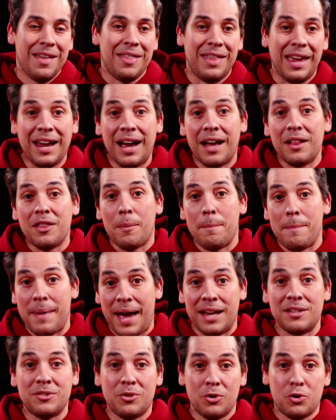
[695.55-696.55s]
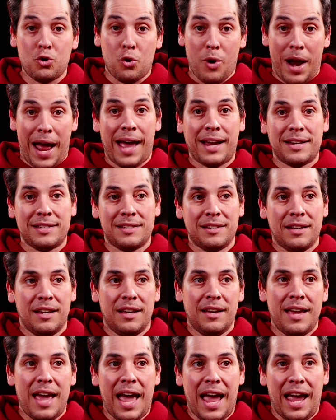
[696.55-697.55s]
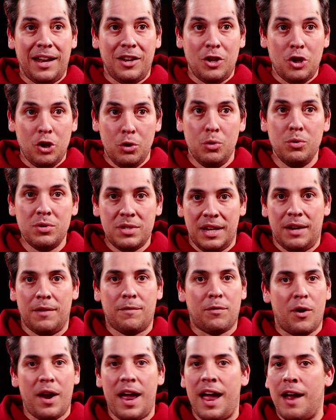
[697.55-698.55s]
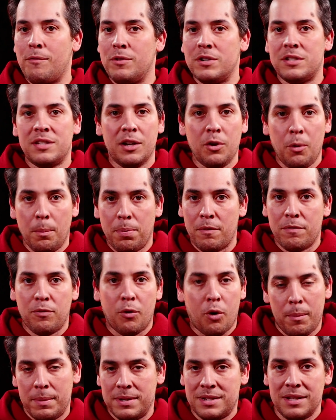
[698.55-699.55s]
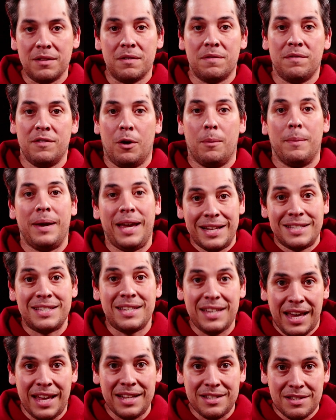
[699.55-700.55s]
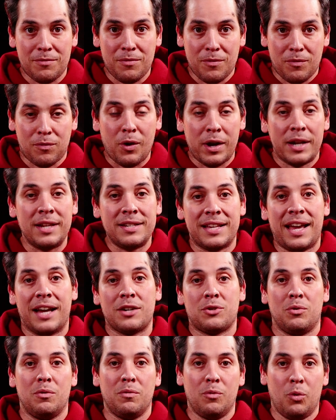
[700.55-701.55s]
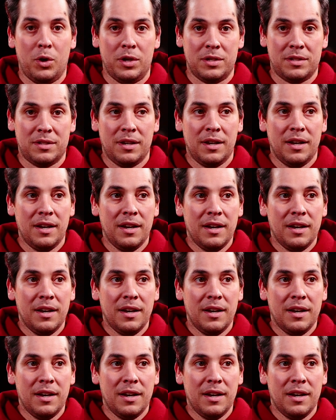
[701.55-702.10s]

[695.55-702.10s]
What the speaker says: They got the master tracks and used it for every single performance in the film. It's Freddie's actual voice.